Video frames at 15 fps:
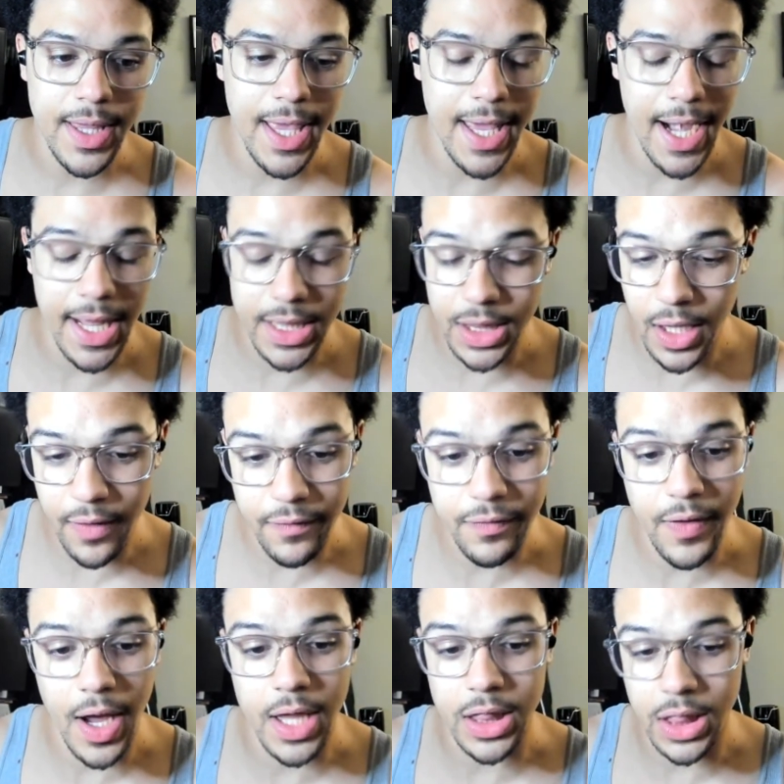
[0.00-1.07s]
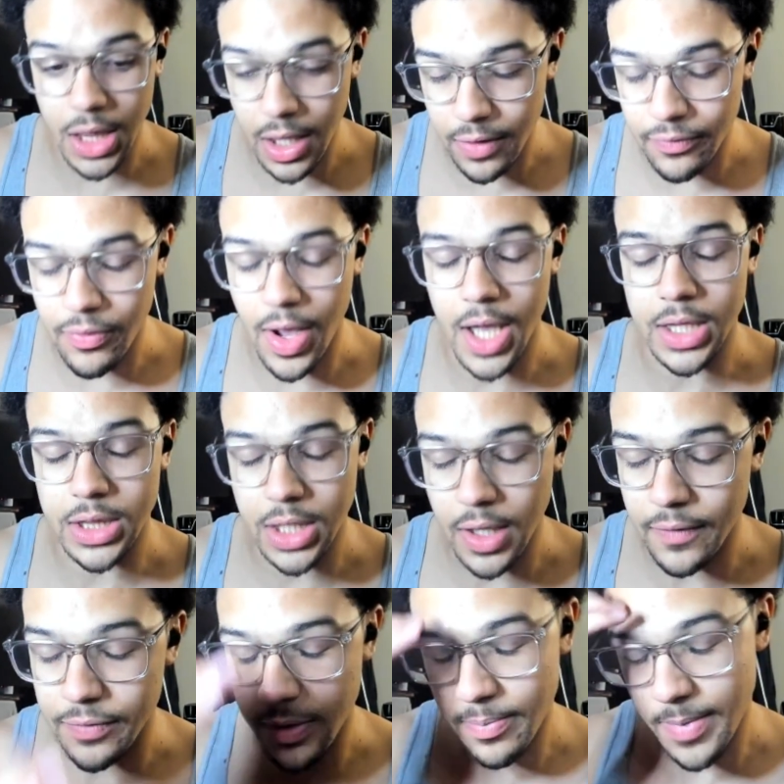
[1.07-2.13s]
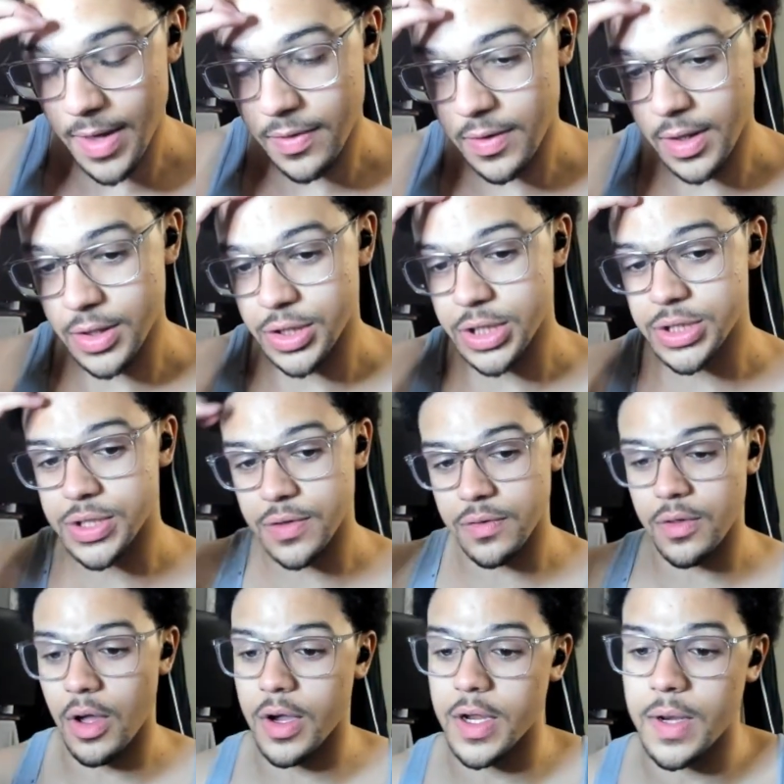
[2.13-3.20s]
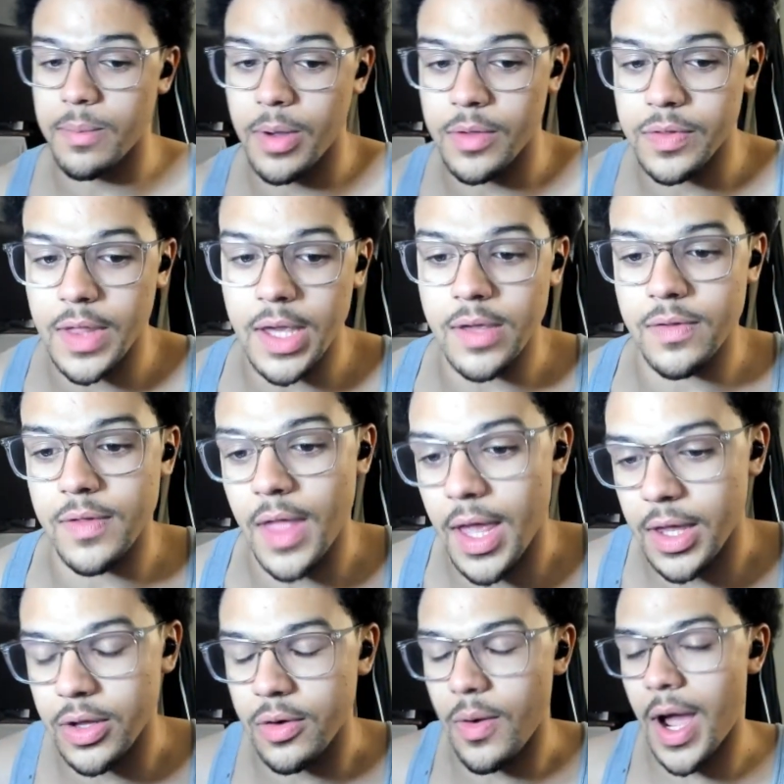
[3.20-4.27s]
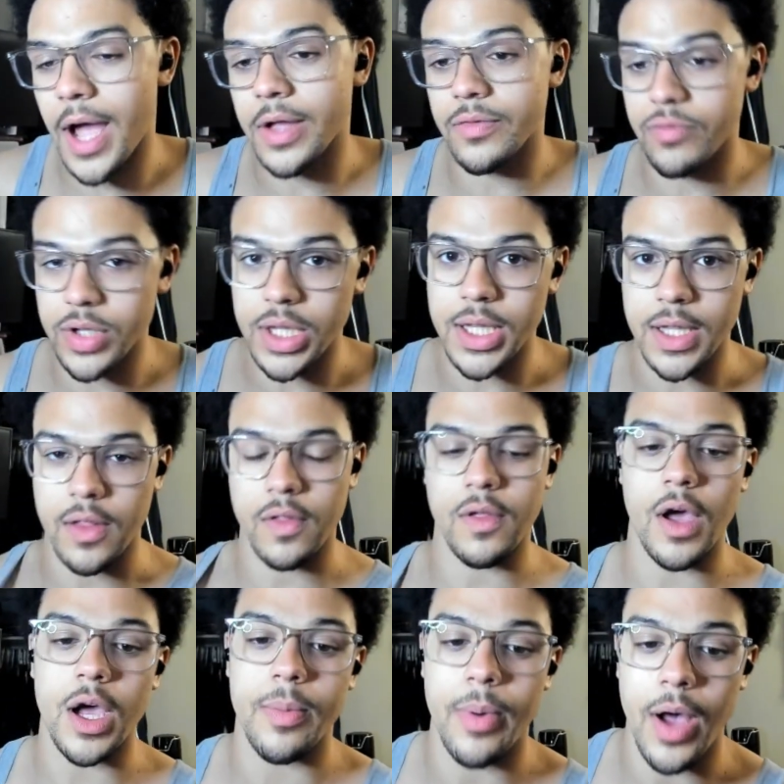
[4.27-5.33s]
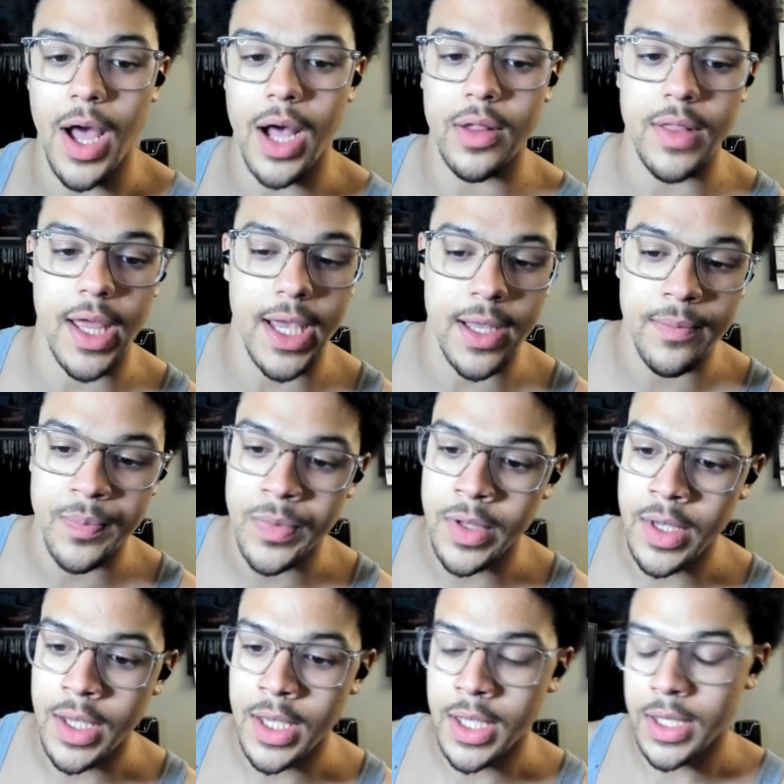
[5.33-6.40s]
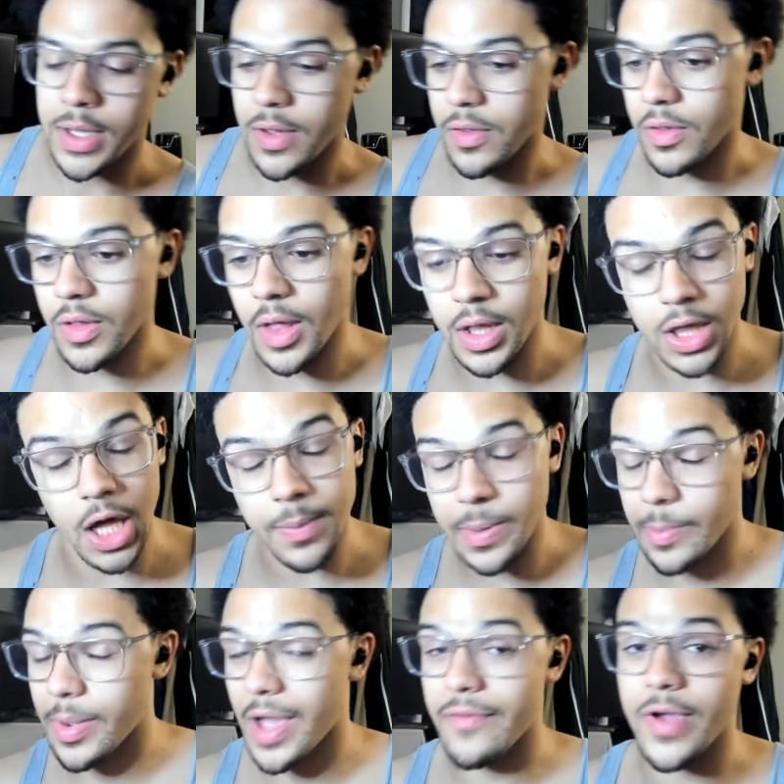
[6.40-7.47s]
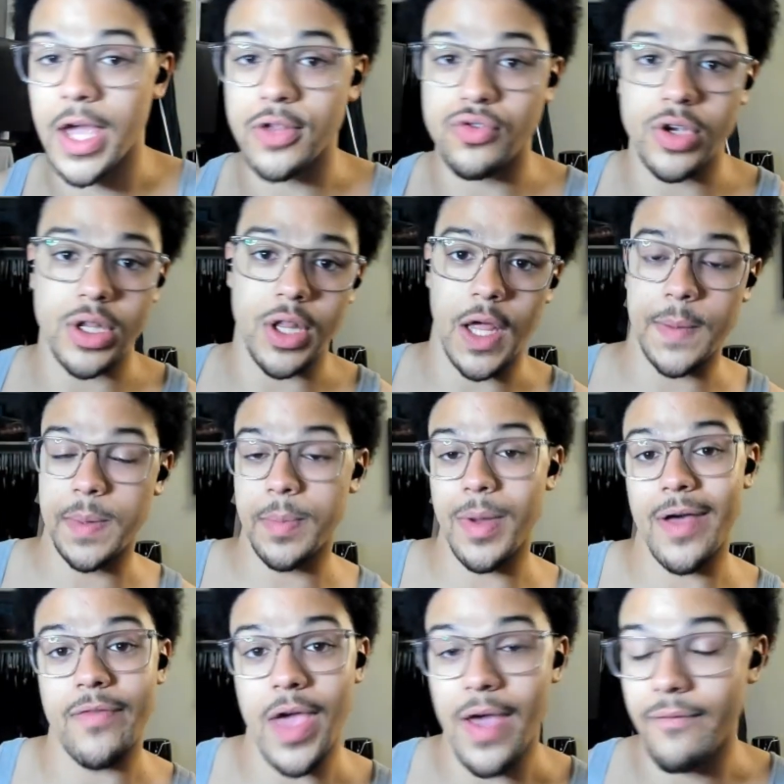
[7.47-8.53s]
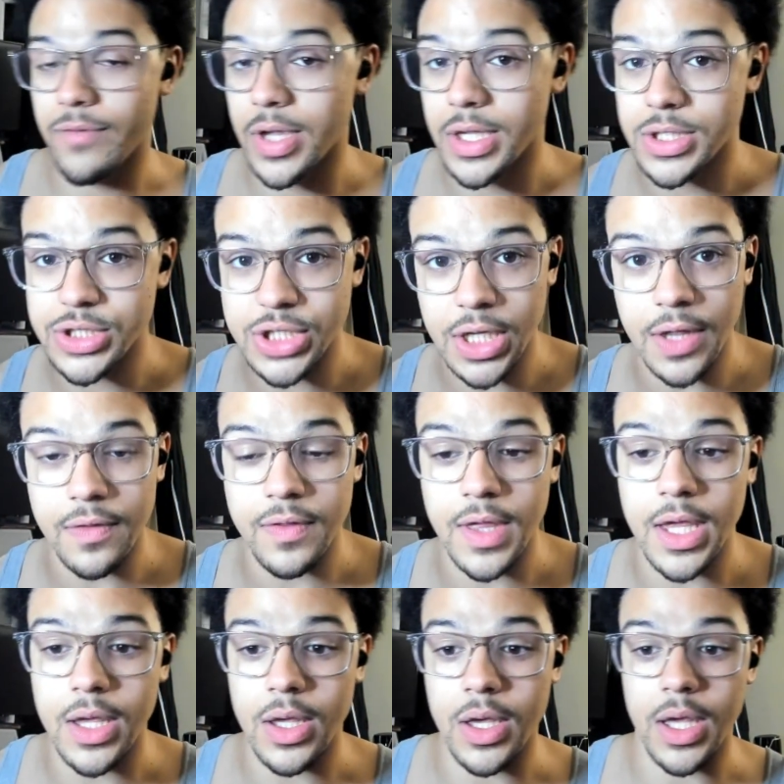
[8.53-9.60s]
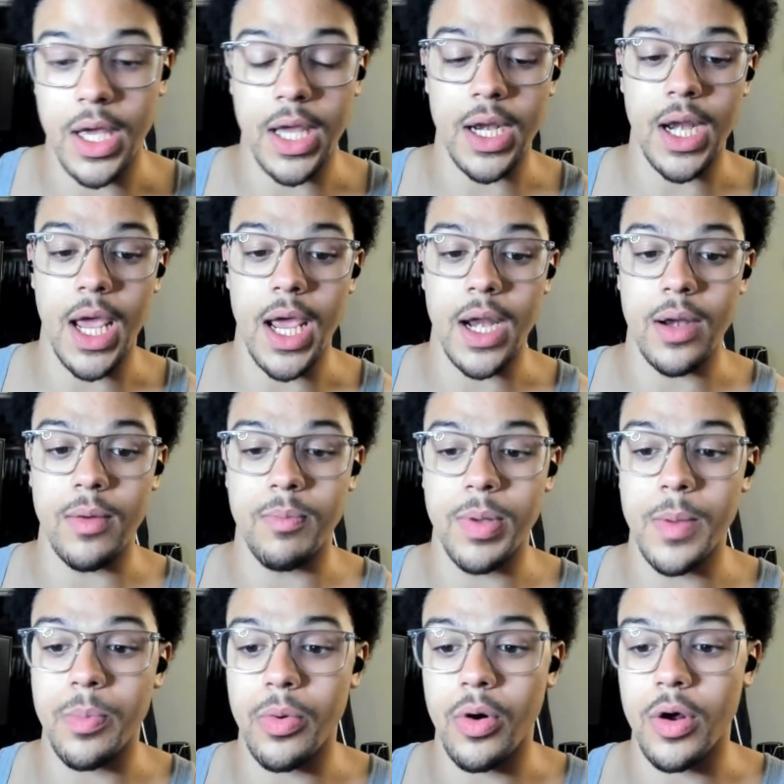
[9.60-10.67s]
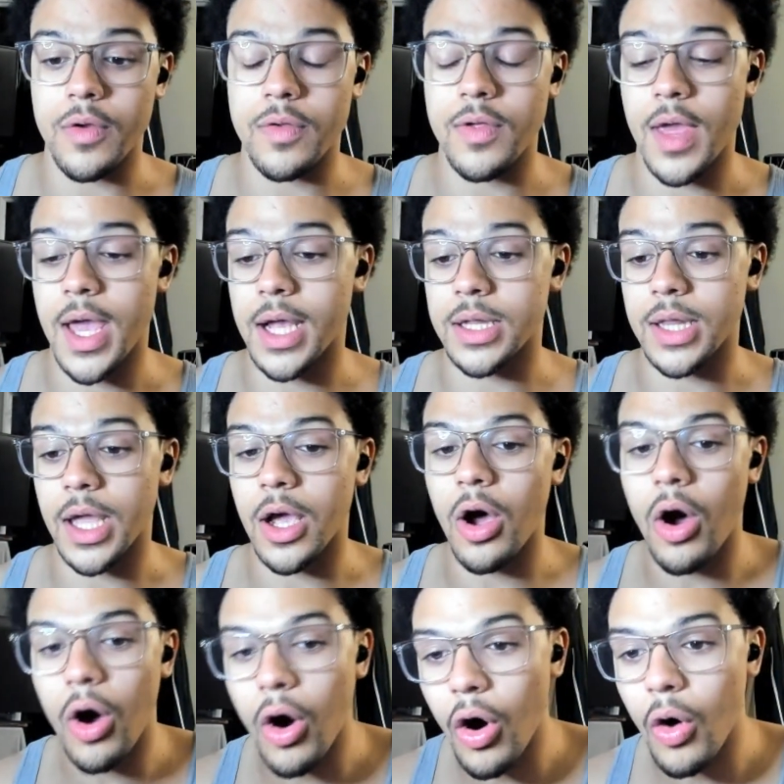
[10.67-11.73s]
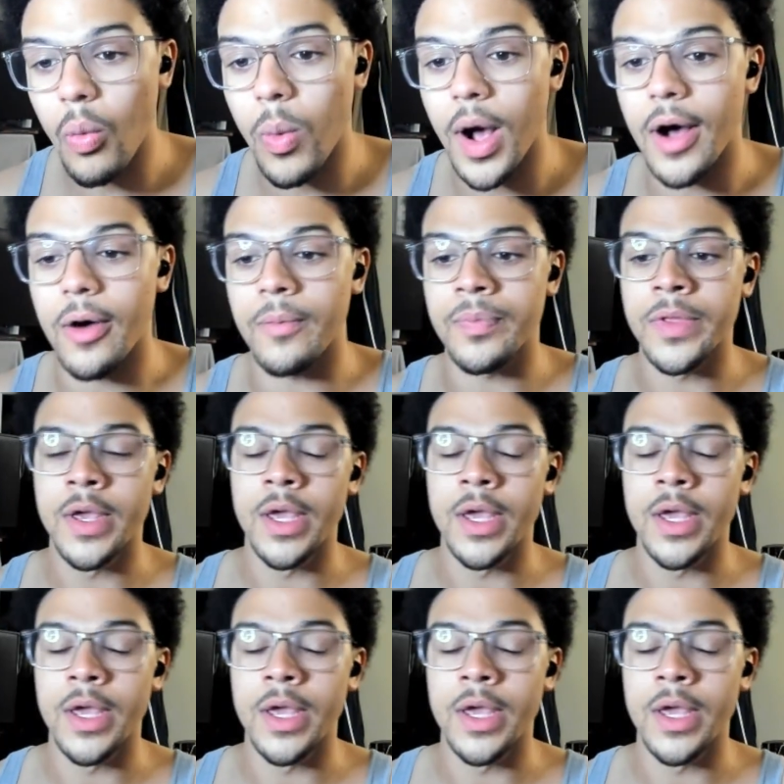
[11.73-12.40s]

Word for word: and I love, I love, I love the message. He's just talking about things that you know I really like to talk about. How like there's a lot of people have hatred, a lot of people have envy, jealousy, and and people are saying like, oh well,